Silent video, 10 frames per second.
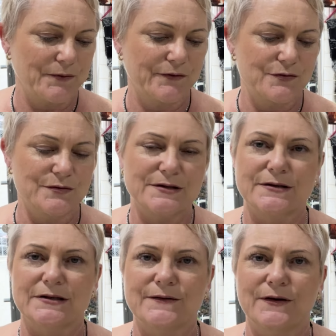of course, because
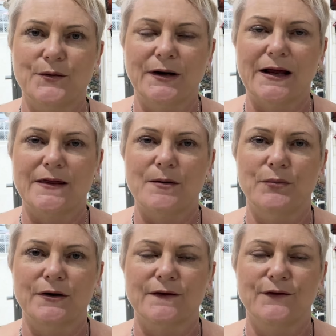I definitely want to get that
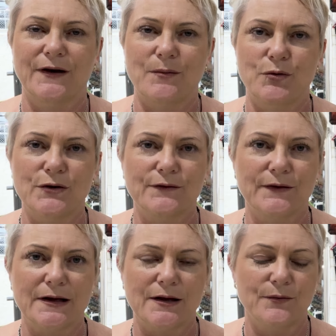bodice fitting
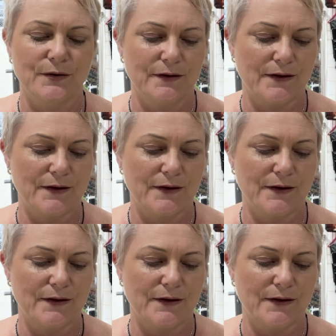beautifully with,